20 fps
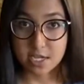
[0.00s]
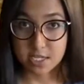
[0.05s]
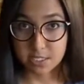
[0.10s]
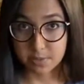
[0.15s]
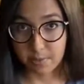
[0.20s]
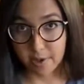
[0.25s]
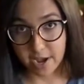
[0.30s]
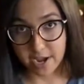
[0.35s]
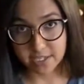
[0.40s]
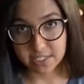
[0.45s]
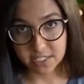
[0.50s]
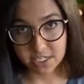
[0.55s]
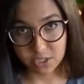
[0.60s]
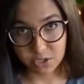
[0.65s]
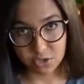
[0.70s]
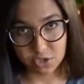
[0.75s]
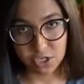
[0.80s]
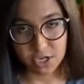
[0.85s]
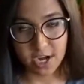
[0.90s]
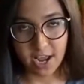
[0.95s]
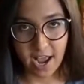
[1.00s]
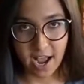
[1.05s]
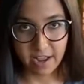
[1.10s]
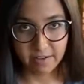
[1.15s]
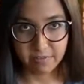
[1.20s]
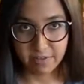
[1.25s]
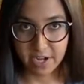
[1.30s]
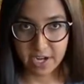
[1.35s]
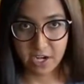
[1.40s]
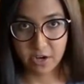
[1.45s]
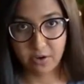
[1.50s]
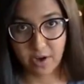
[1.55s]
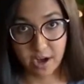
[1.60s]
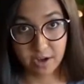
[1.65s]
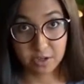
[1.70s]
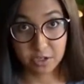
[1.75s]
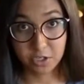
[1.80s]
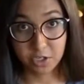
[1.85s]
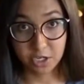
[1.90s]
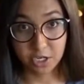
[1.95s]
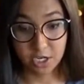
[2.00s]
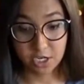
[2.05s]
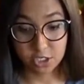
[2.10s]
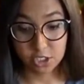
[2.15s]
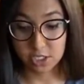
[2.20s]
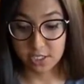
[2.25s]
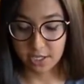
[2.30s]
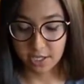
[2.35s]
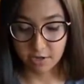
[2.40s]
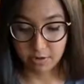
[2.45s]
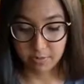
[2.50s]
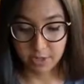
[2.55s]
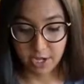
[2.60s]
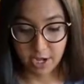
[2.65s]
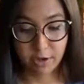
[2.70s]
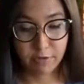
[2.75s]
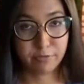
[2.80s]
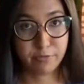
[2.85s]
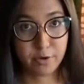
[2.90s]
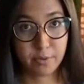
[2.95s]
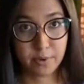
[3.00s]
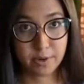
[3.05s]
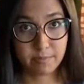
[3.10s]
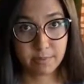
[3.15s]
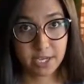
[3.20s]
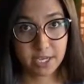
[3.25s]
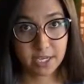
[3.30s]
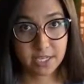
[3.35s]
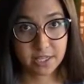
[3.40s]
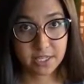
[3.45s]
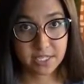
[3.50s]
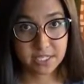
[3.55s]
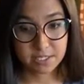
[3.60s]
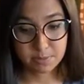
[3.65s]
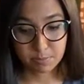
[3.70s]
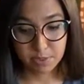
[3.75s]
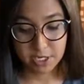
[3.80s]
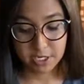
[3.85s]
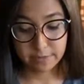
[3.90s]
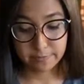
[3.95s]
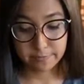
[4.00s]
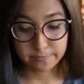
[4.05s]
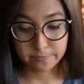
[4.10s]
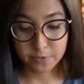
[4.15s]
supplies that you should have lying around in your kitchen that'll be helpful when making this bead.